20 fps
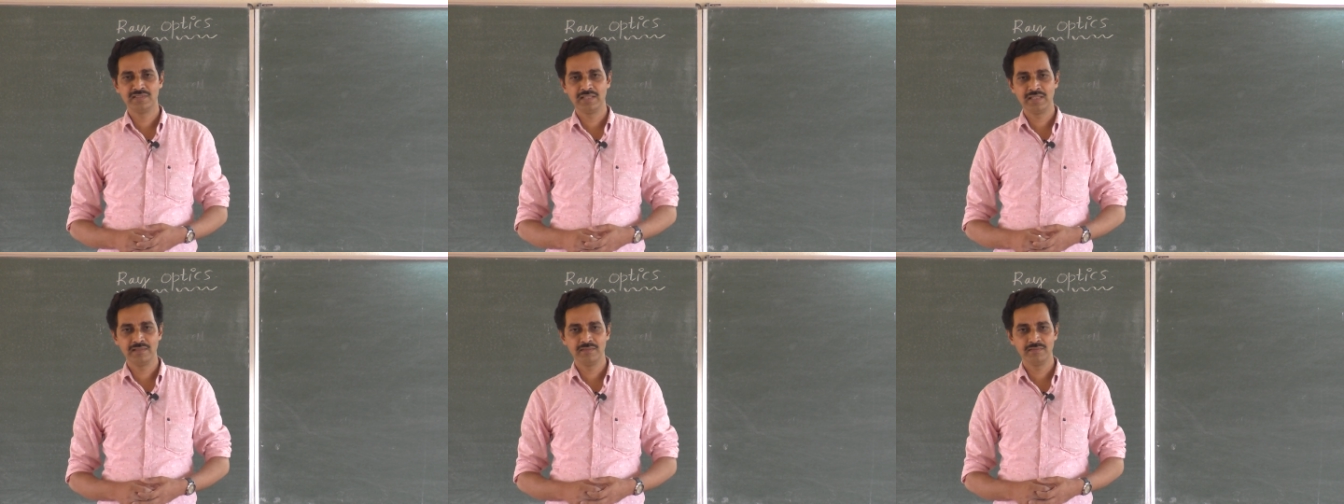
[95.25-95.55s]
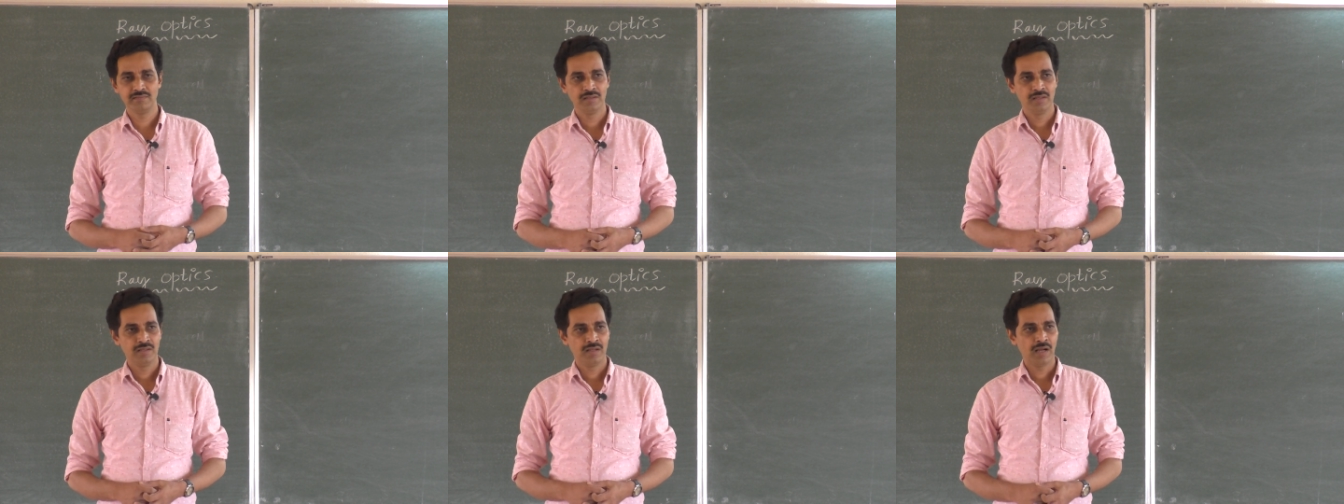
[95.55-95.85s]

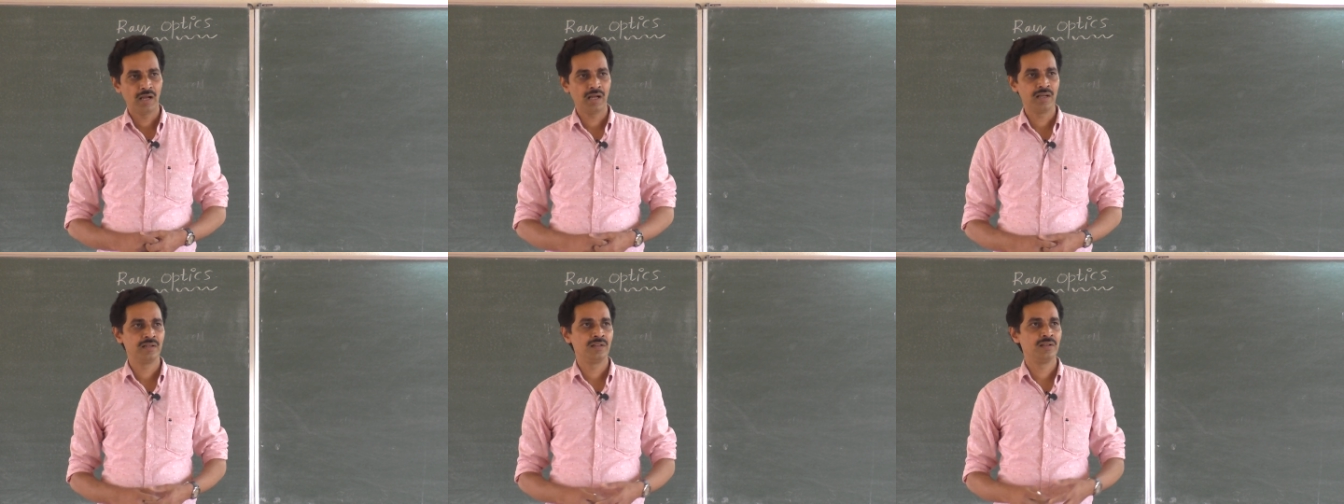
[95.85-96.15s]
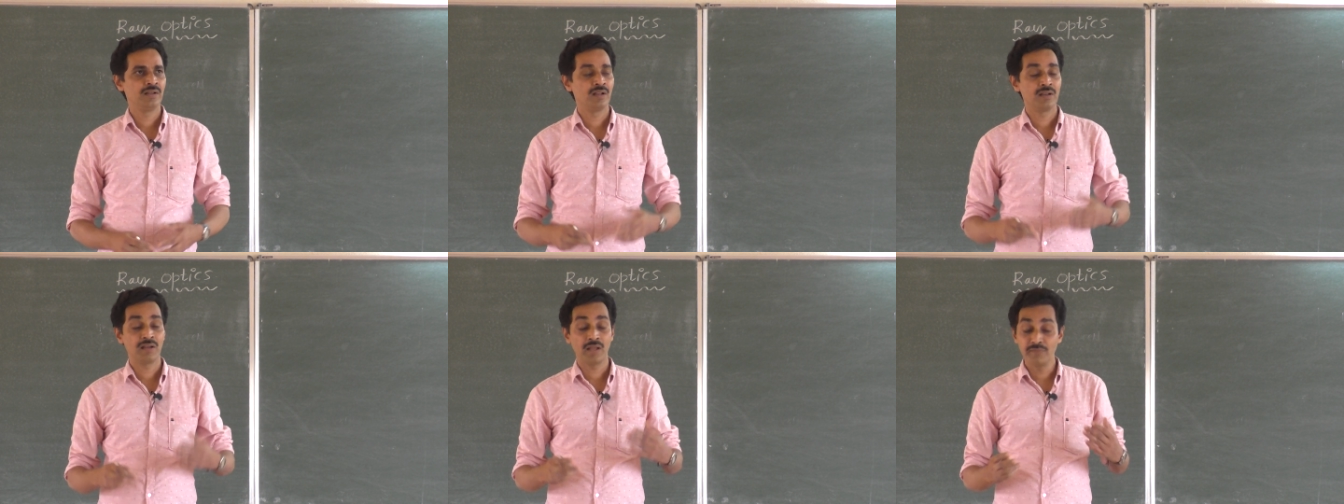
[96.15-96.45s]
thing
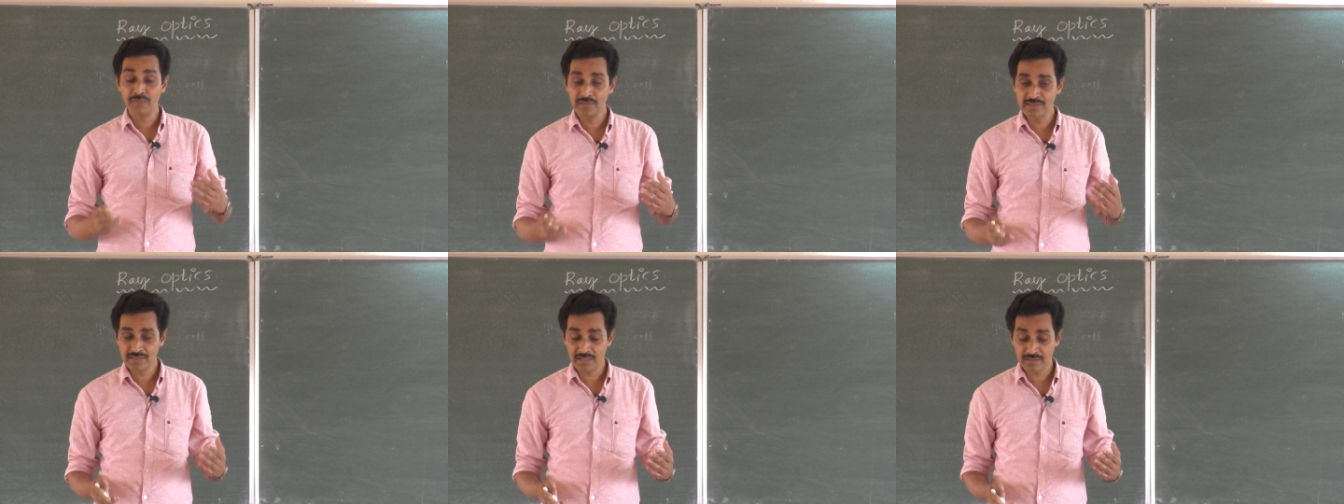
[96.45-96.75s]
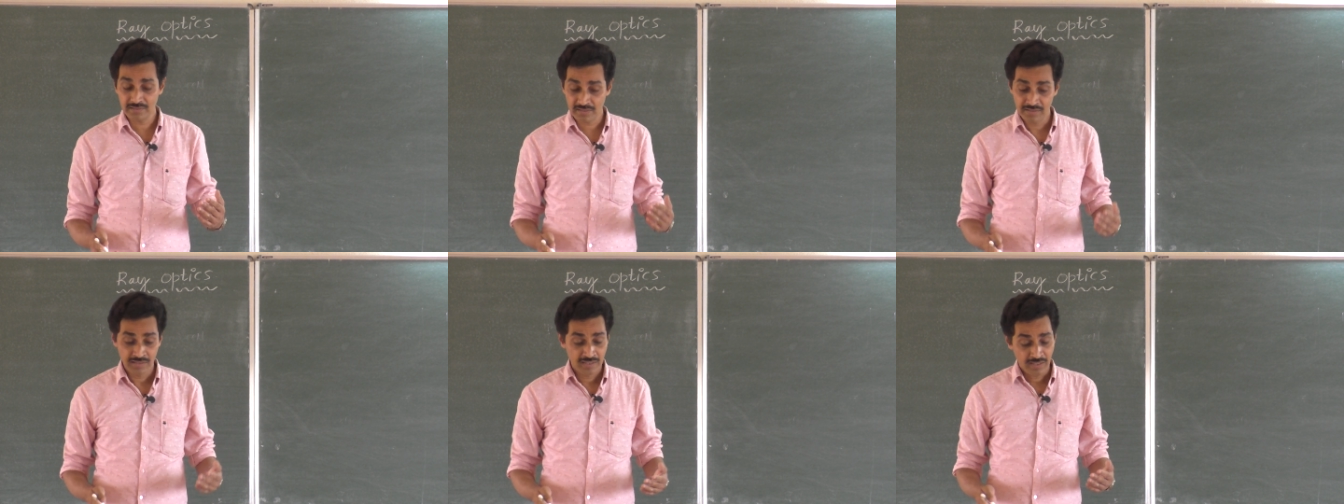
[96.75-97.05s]
and uh, we say
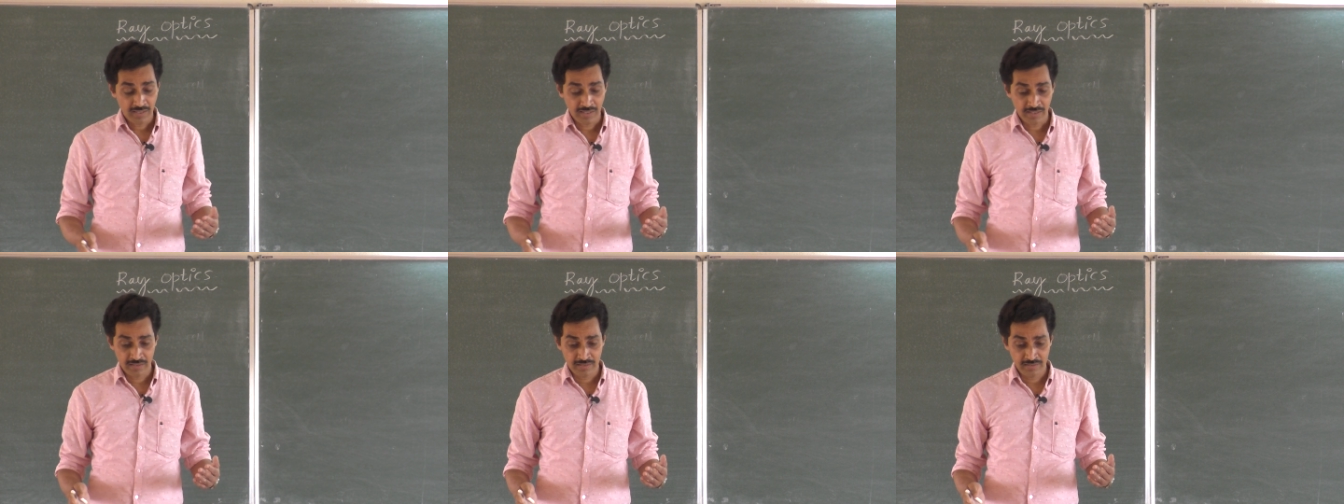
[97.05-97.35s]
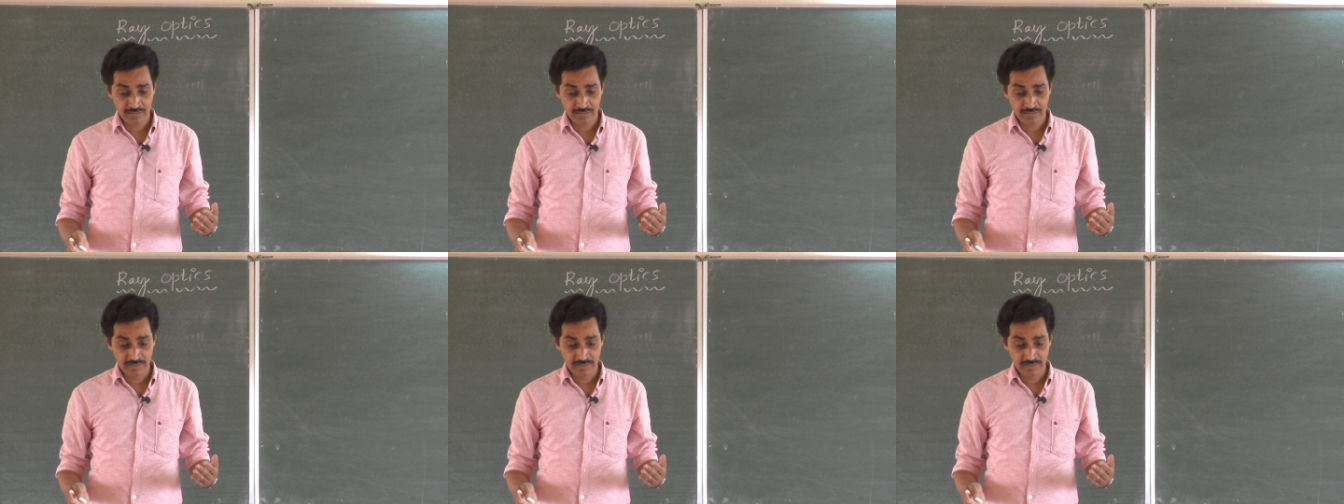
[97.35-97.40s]
that uh,